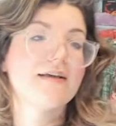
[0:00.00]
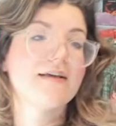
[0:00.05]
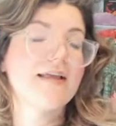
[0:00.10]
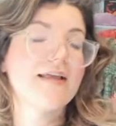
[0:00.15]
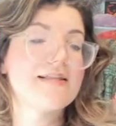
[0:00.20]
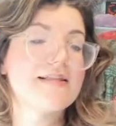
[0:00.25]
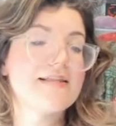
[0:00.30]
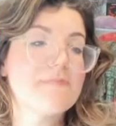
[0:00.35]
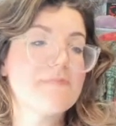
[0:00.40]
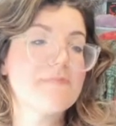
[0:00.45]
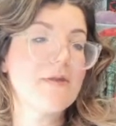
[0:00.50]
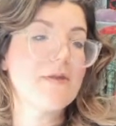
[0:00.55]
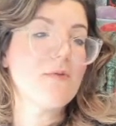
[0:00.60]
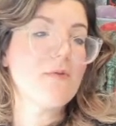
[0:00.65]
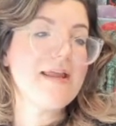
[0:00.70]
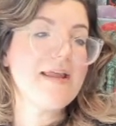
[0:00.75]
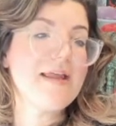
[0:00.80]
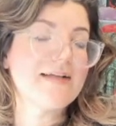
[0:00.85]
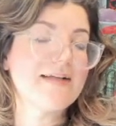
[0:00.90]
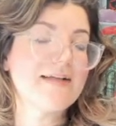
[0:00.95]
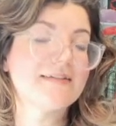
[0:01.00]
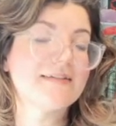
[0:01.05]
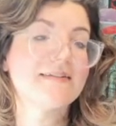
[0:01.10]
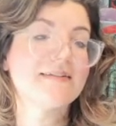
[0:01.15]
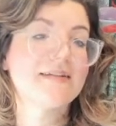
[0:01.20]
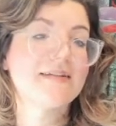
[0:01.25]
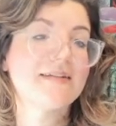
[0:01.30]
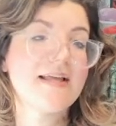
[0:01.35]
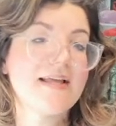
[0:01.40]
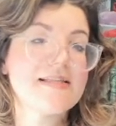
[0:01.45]
It's been a week.
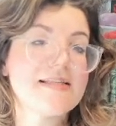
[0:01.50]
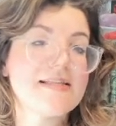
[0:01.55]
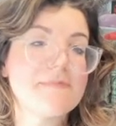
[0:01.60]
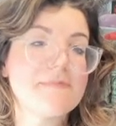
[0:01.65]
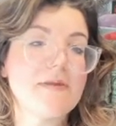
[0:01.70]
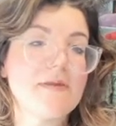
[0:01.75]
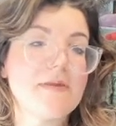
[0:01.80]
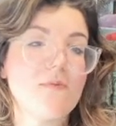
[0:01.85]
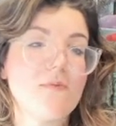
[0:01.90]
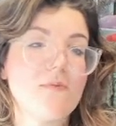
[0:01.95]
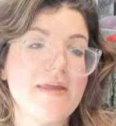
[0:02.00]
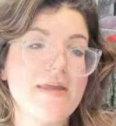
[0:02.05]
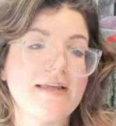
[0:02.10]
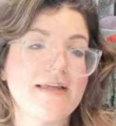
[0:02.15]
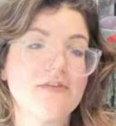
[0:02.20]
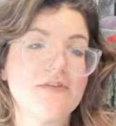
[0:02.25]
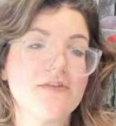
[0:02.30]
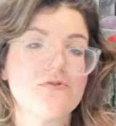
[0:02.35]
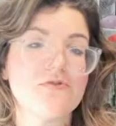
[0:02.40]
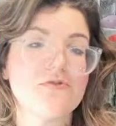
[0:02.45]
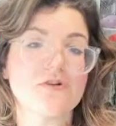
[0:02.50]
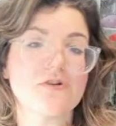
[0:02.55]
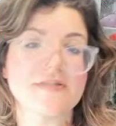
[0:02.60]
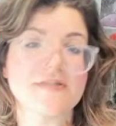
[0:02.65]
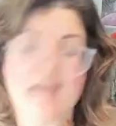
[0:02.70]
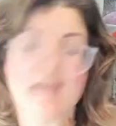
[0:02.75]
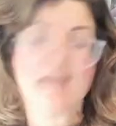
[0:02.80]
It's been a week in New Jersey.